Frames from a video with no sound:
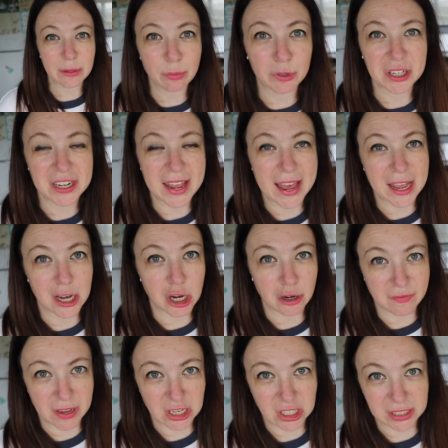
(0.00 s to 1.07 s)
up, we're gonna add
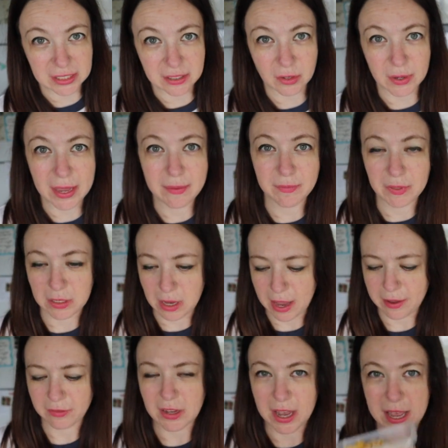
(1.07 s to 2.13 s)
our veggies, okay? So
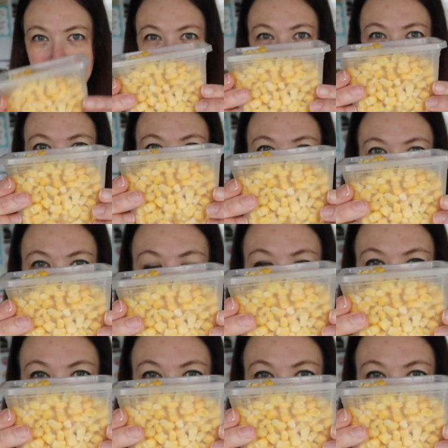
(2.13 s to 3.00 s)
I've got some